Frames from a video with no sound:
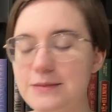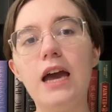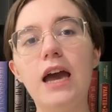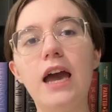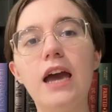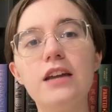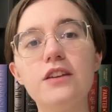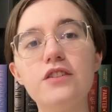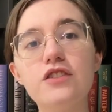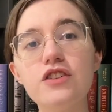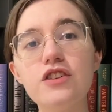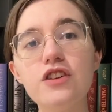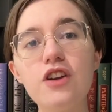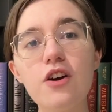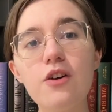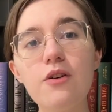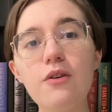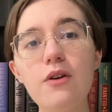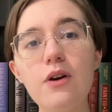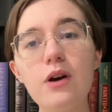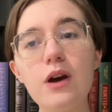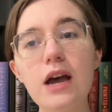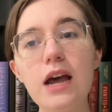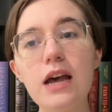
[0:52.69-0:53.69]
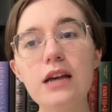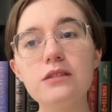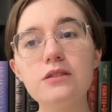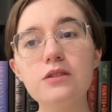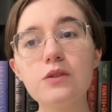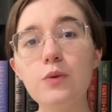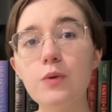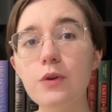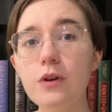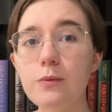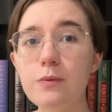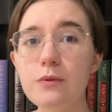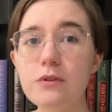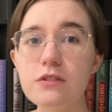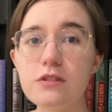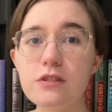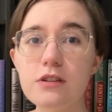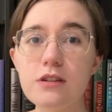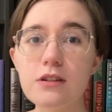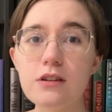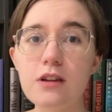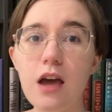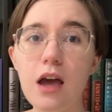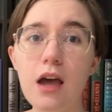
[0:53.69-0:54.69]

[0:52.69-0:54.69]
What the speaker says: And you know, as a queer person,